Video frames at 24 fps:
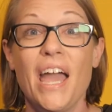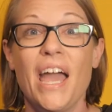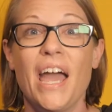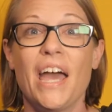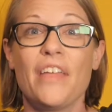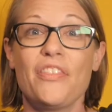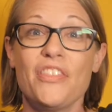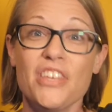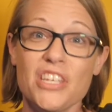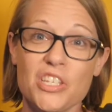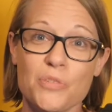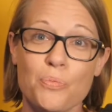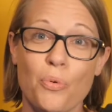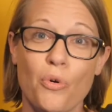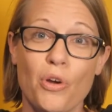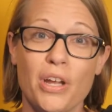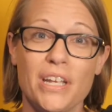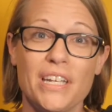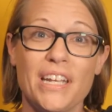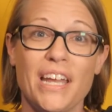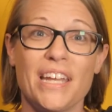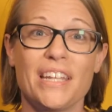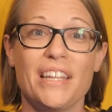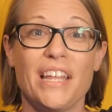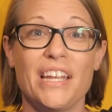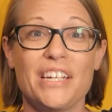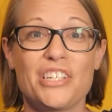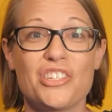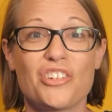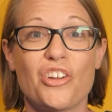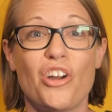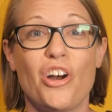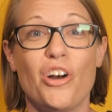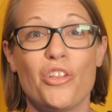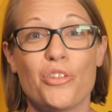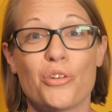At this point, I'd like to
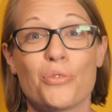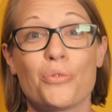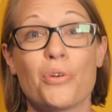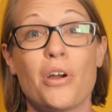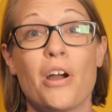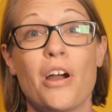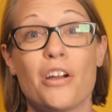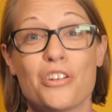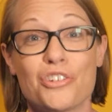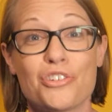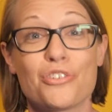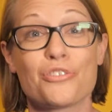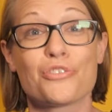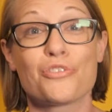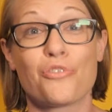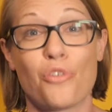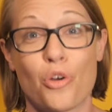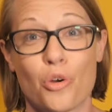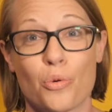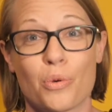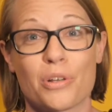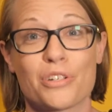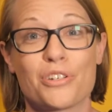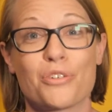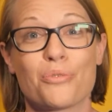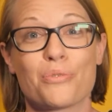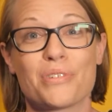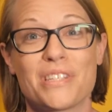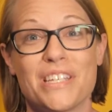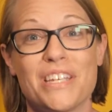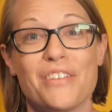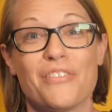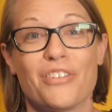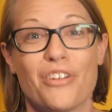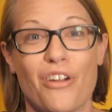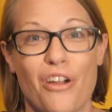call the ushers forward to
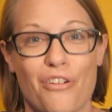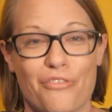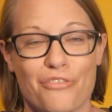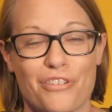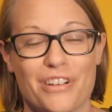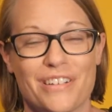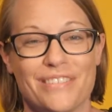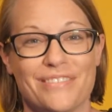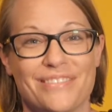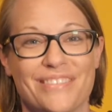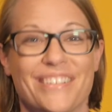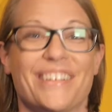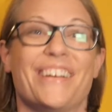receive an offering.